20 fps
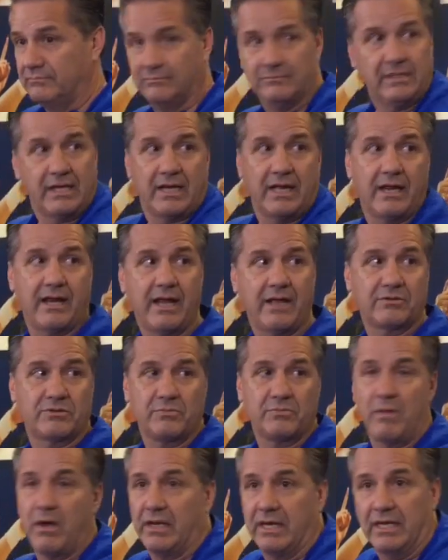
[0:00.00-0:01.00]
They got
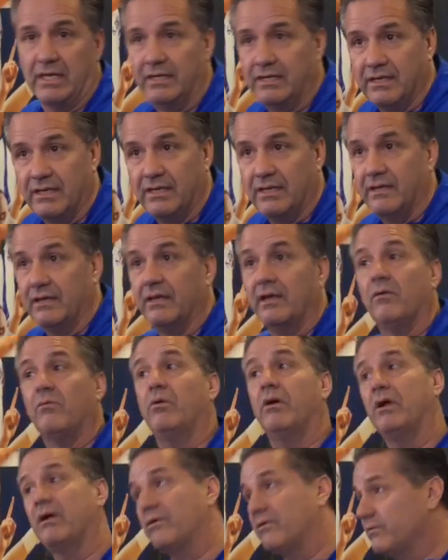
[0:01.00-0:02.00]
house money.
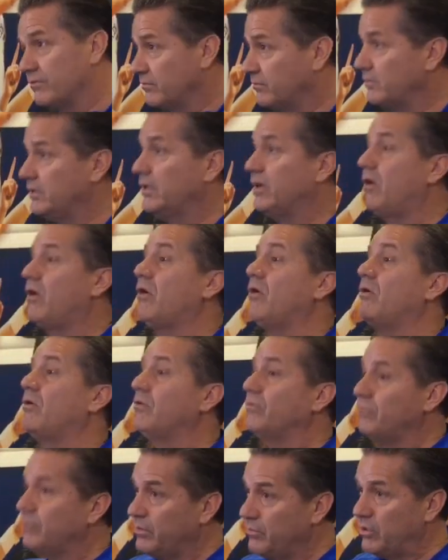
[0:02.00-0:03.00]
Well,
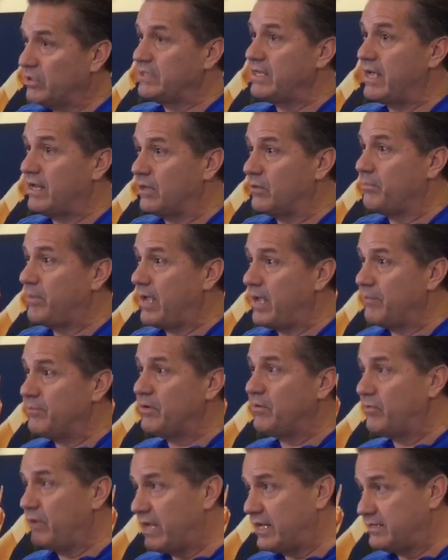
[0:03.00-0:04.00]
we went to
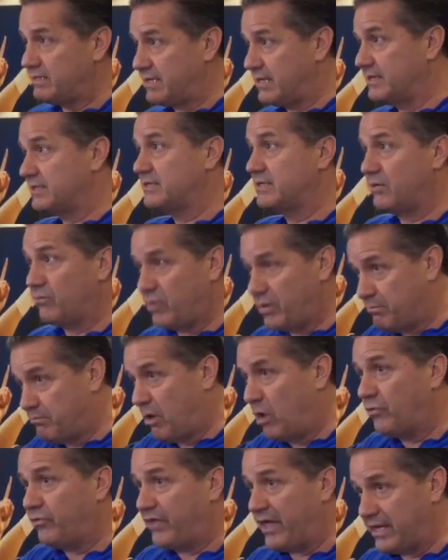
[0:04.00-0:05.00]
Alabama, we had Tennessee, we
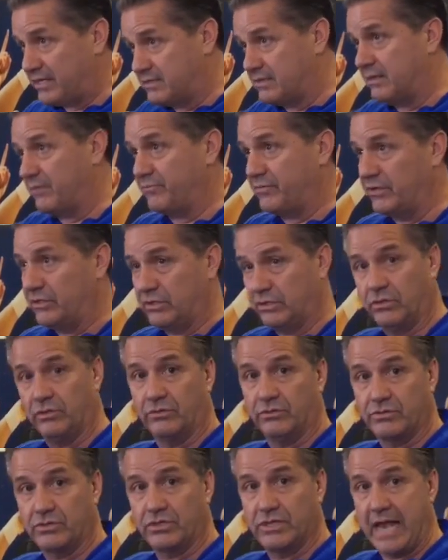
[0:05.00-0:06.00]
both had something to
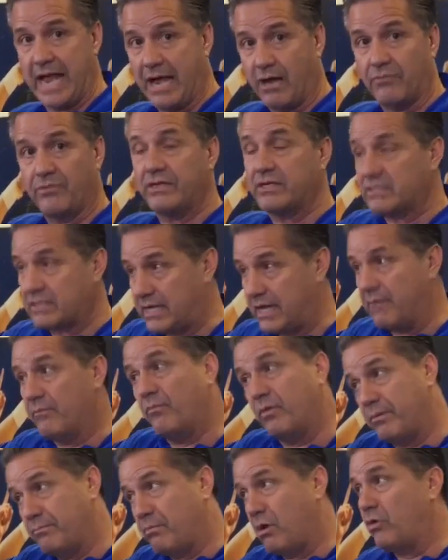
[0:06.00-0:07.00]
lose. Now this game,
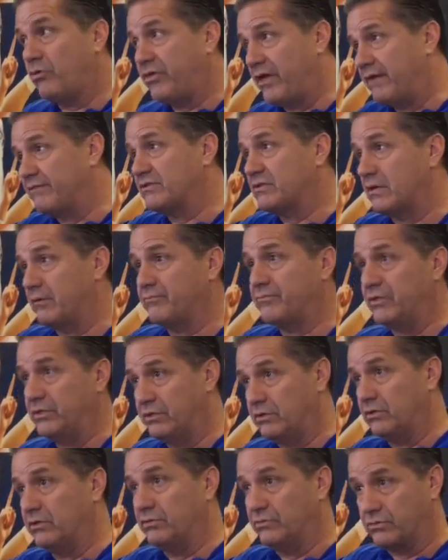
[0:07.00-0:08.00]
we both have something
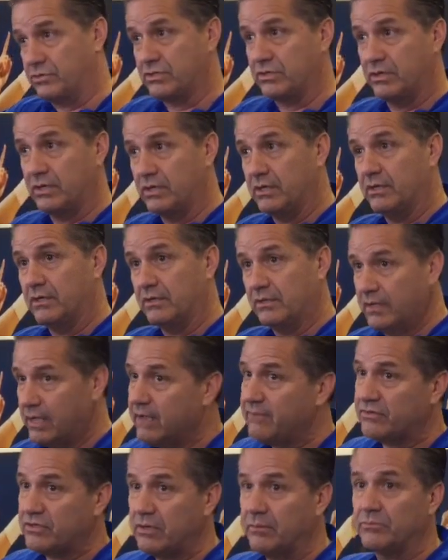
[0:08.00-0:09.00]
to lose. They
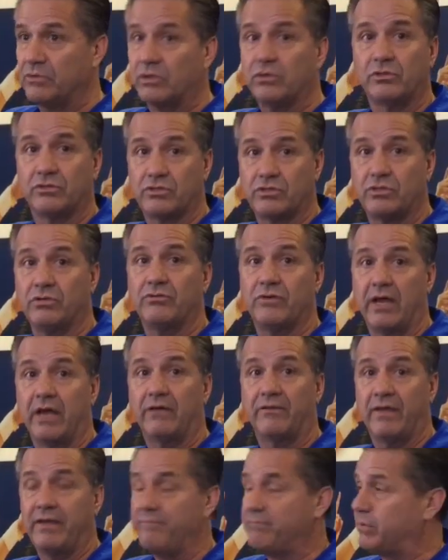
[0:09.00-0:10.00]
have something to lose too
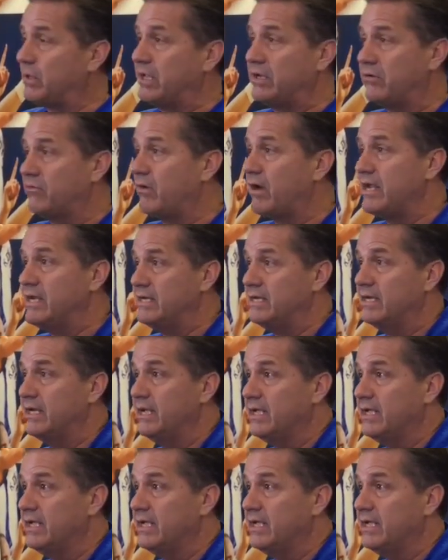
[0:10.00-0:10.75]
now. They play great.